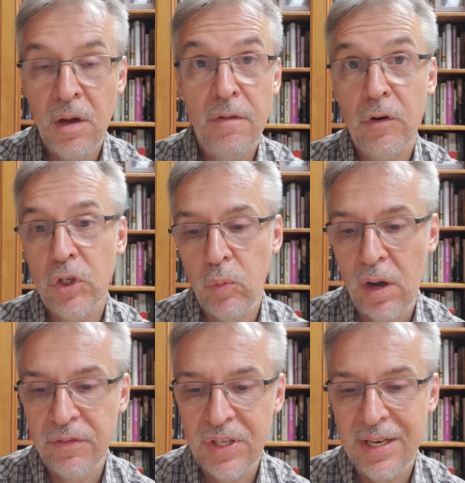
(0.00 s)
Verse
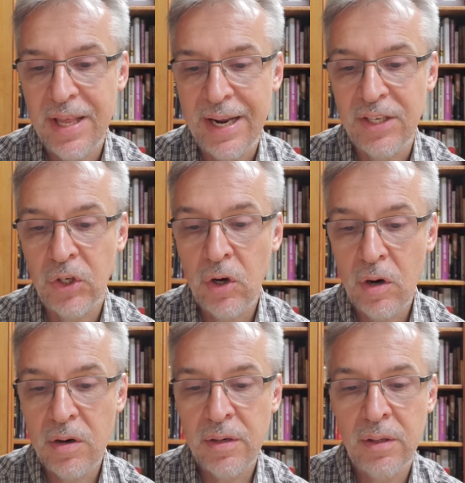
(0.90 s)
12 said, Then I
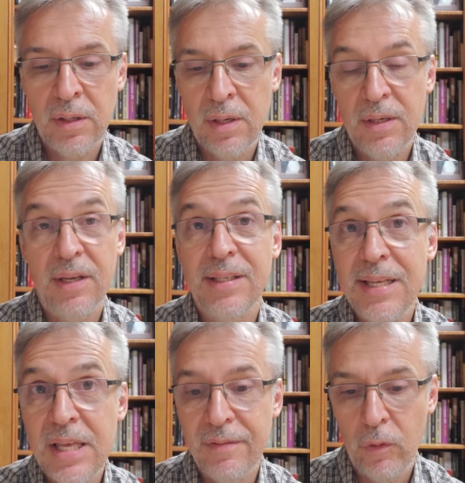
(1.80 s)
turned to
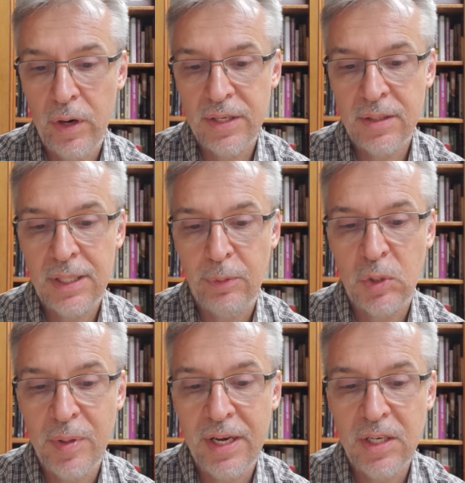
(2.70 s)
see the voice that was
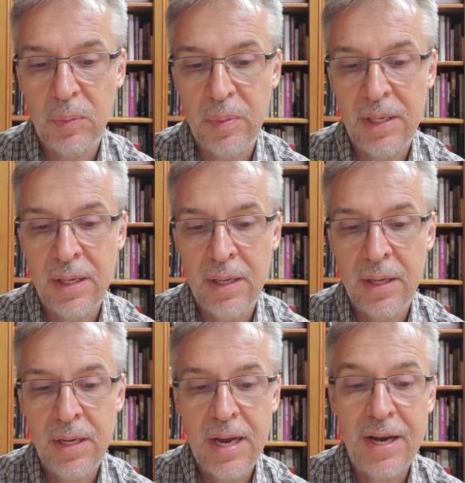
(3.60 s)
speaking to me,
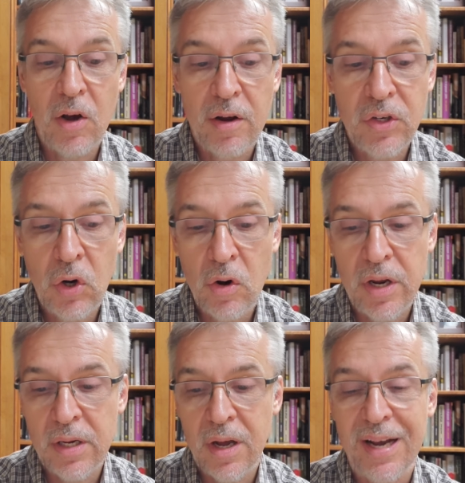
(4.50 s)
and on
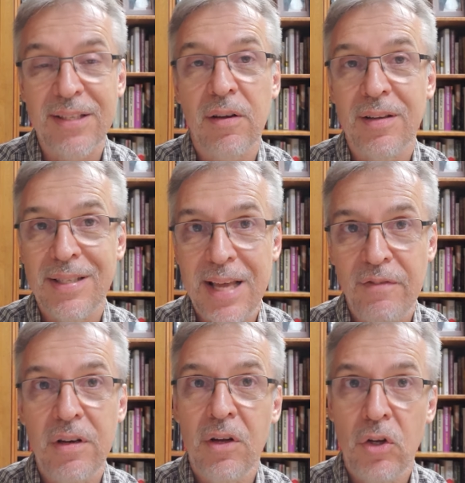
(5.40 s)
turning, I saw
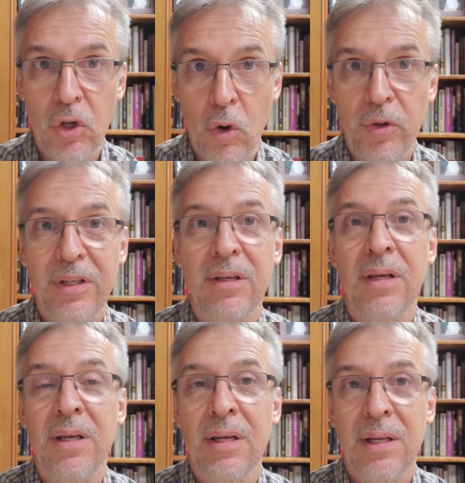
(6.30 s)
seven golden
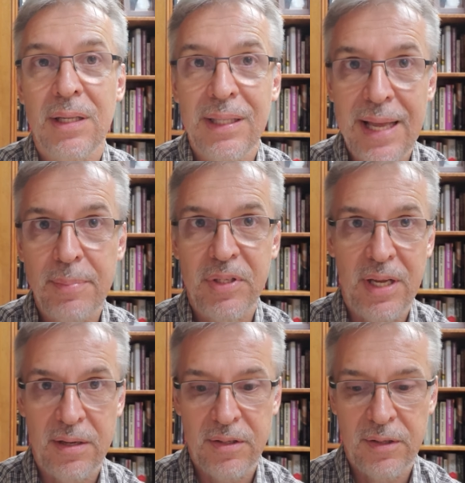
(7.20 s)

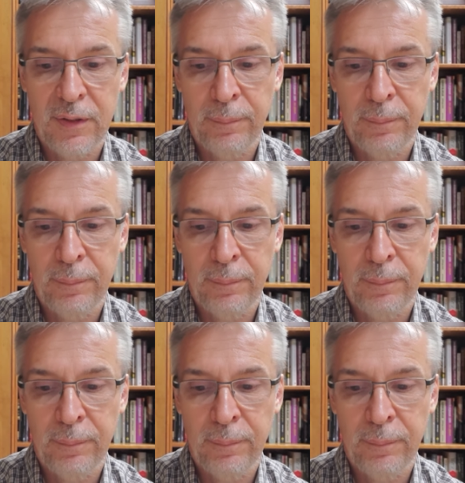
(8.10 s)
lampstands.